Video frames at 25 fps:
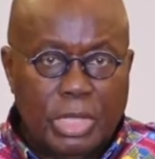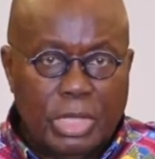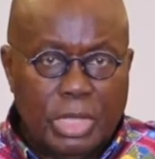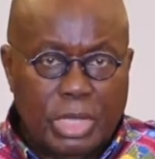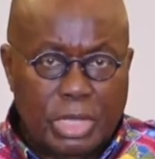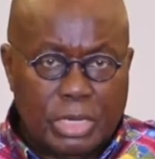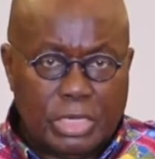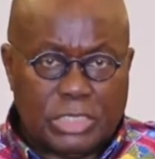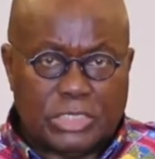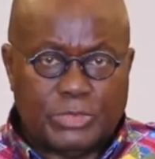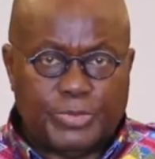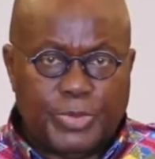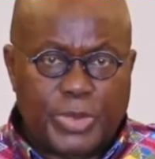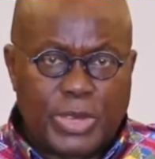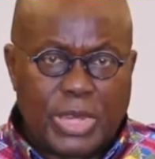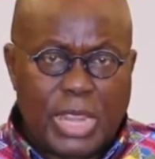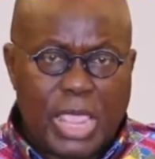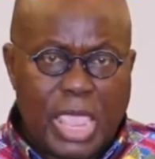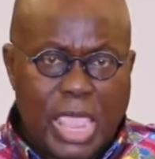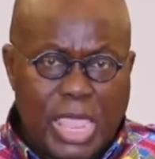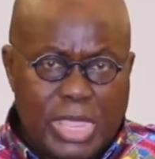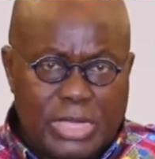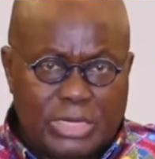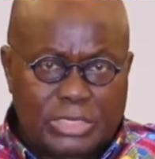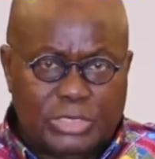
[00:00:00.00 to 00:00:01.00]
It has
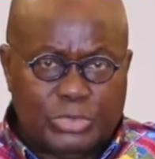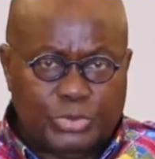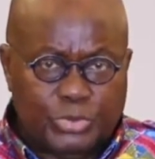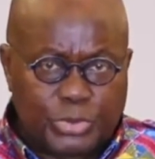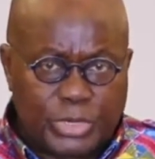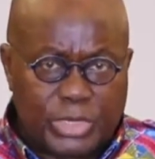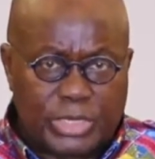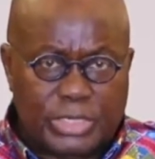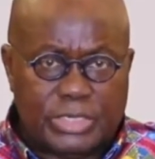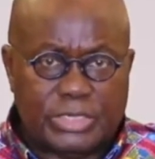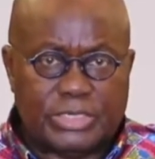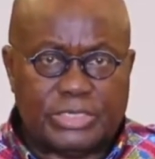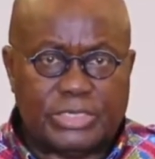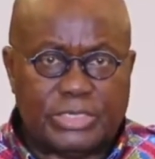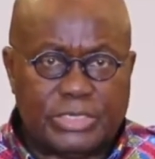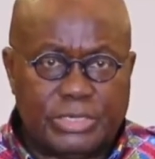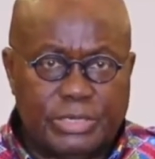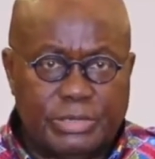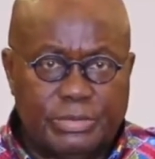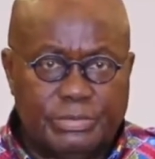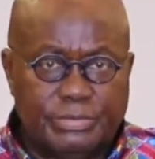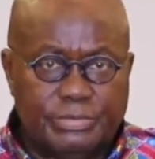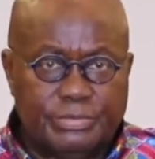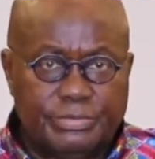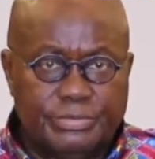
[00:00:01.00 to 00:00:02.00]
been 8 weeks
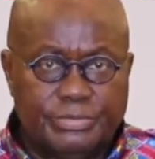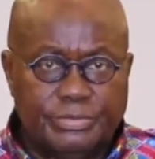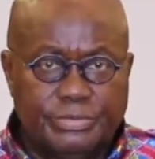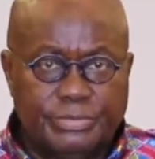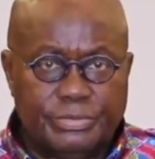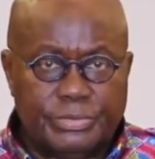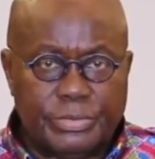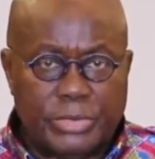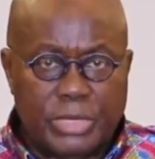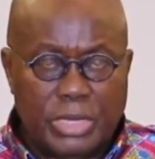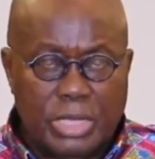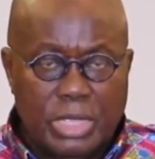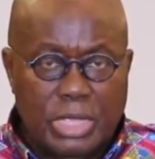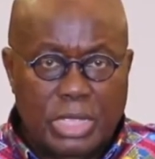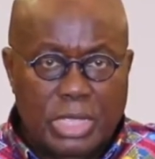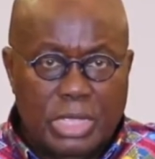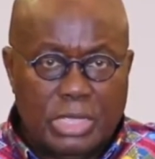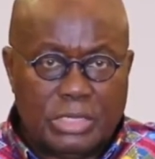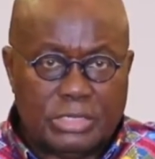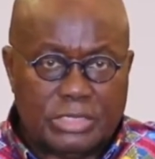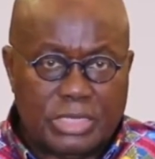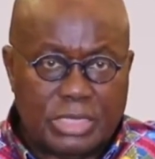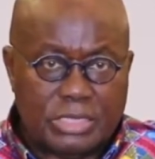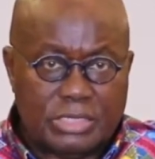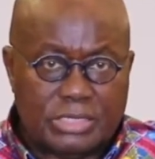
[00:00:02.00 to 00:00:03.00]

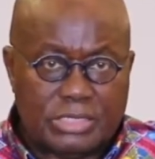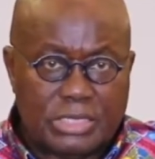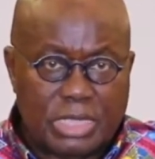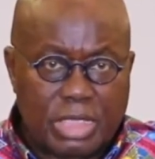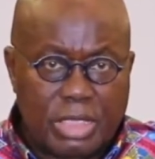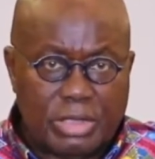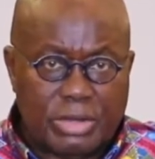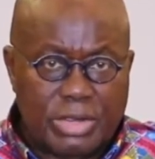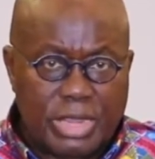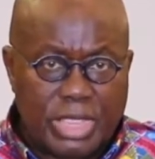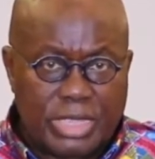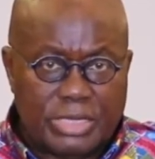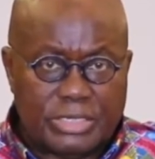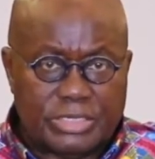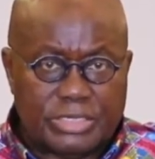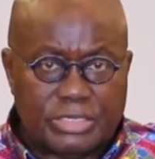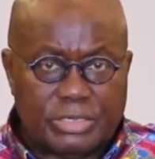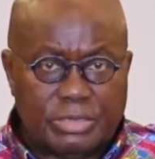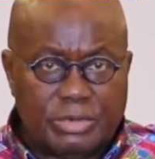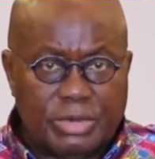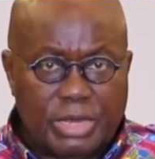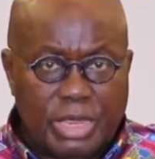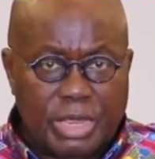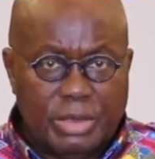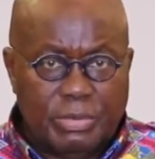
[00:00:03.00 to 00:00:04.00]
since our
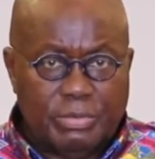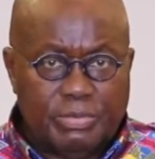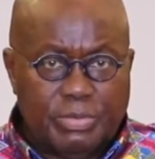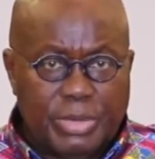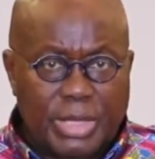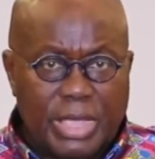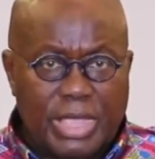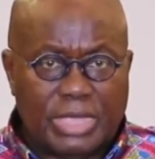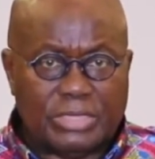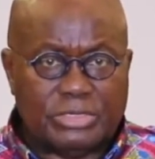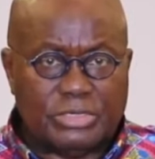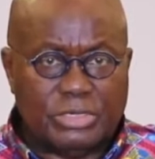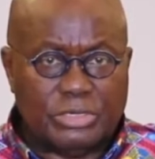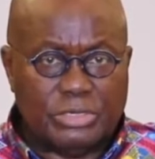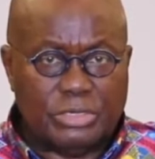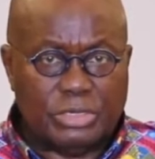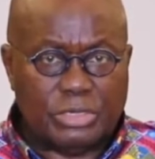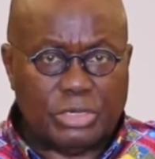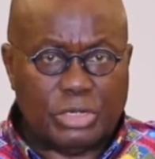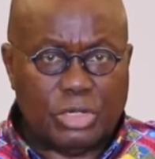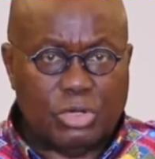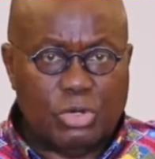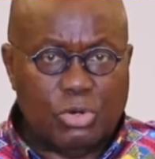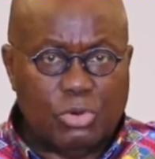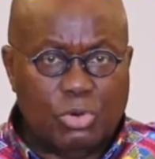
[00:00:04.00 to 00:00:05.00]
nation embarked on a
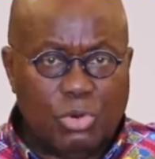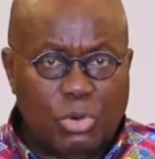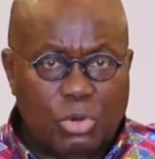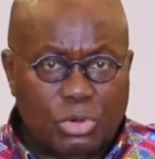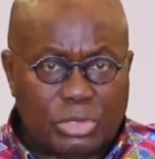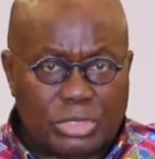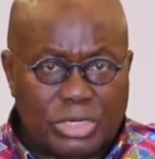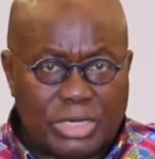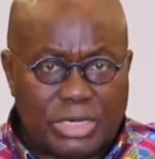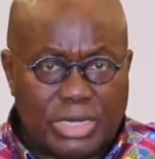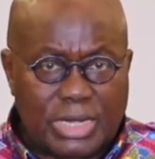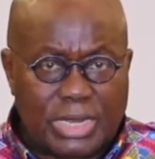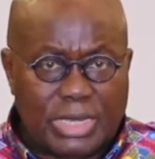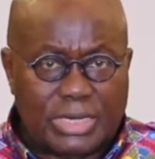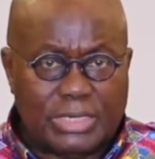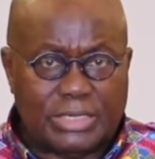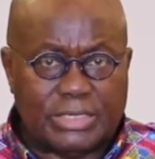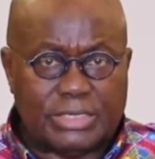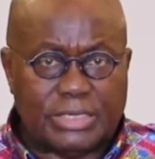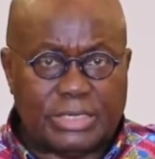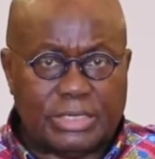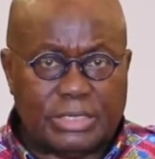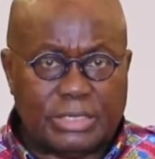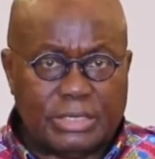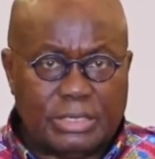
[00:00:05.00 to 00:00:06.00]

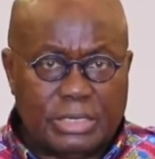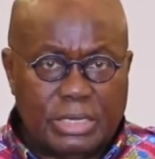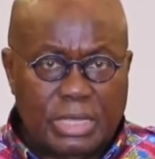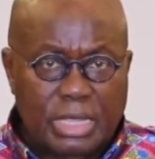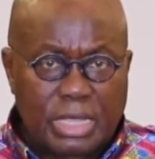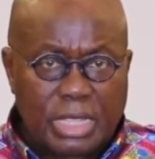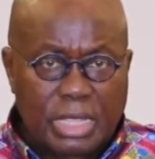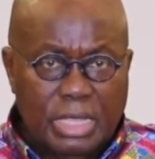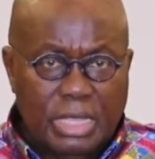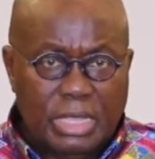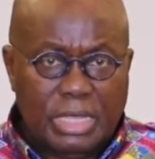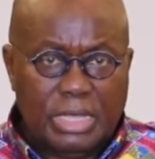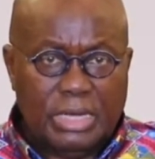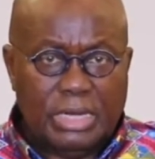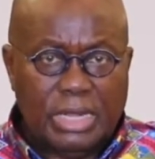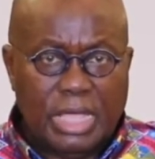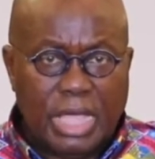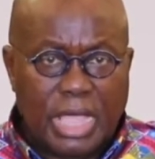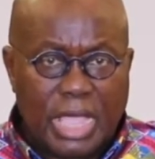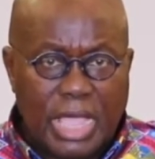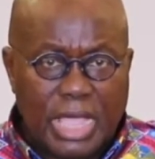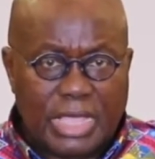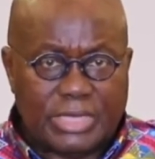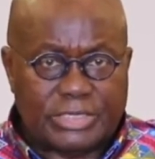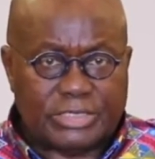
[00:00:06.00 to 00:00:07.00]
coordinated,
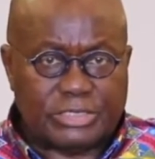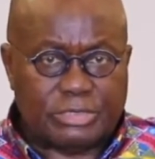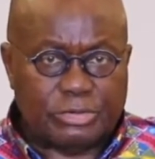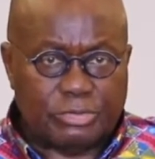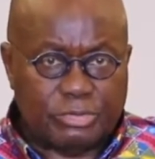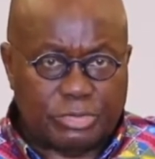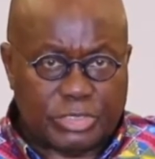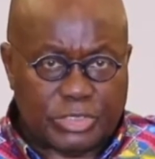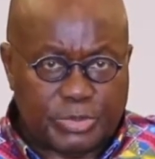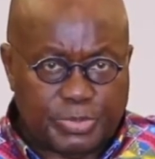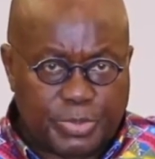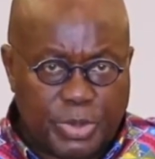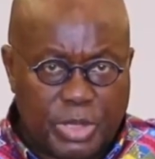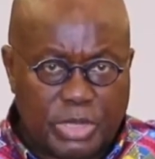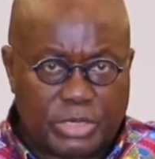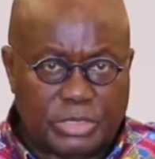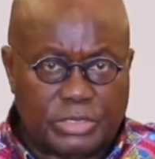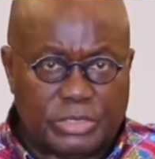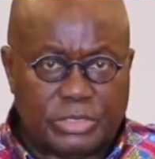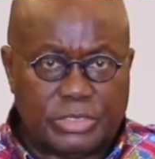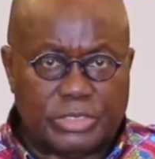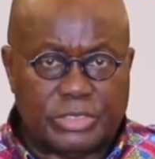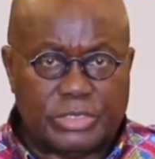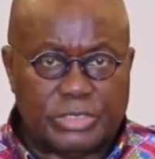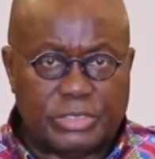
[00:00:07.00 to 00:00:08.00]
enhanced
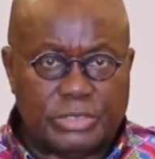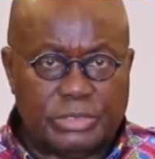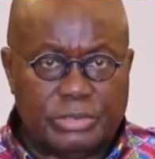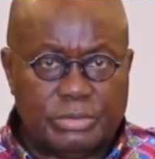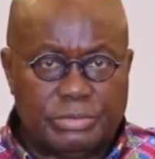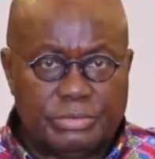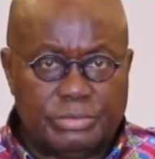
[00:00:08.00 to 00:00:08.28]
response